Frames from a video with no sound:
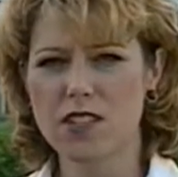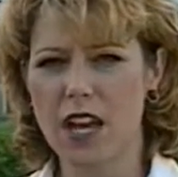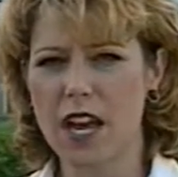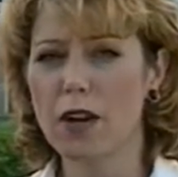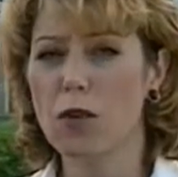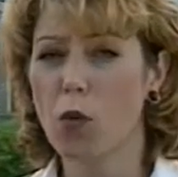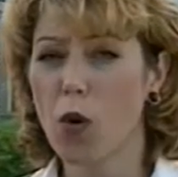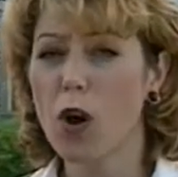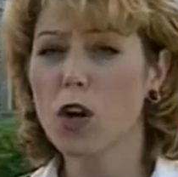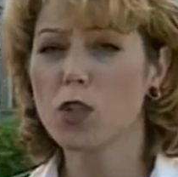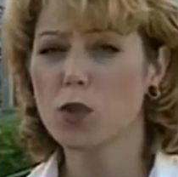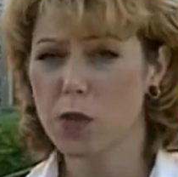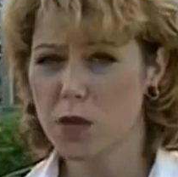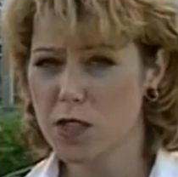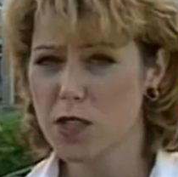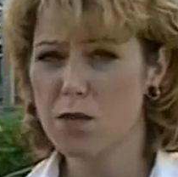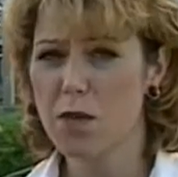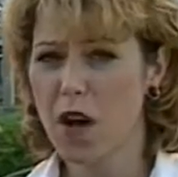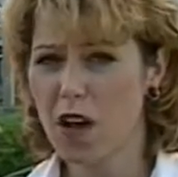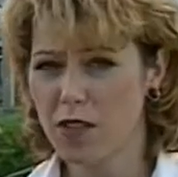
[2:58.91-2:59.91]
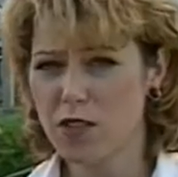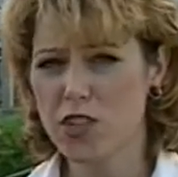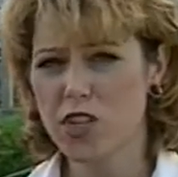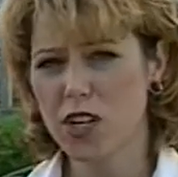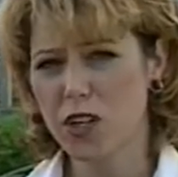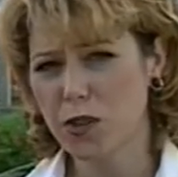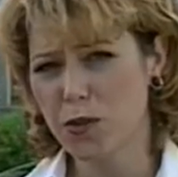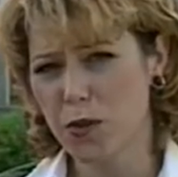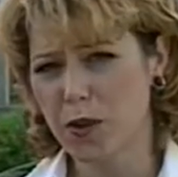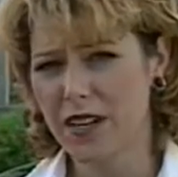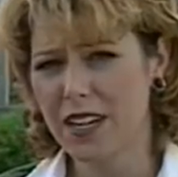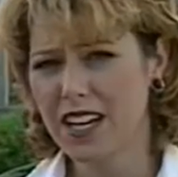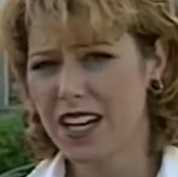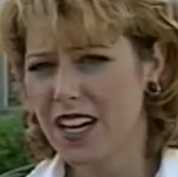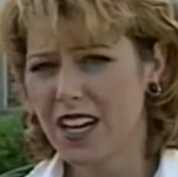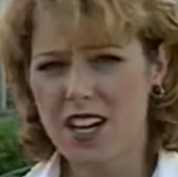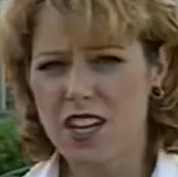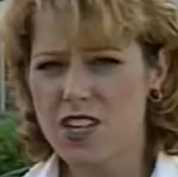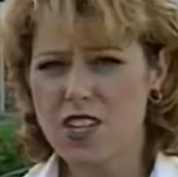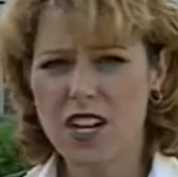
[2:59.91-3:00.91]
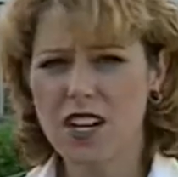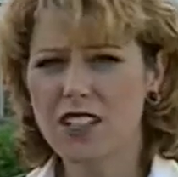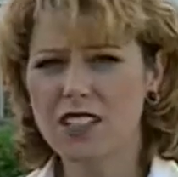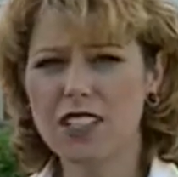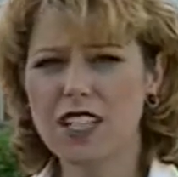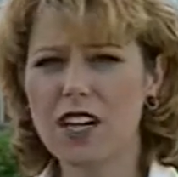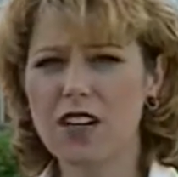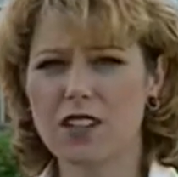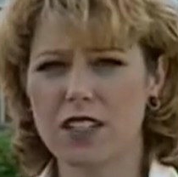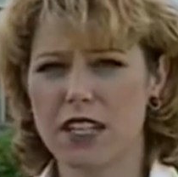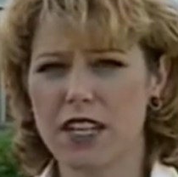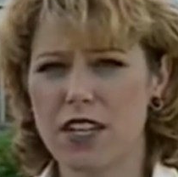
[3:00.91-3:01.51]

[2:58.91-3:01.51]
and works with small children, she clearly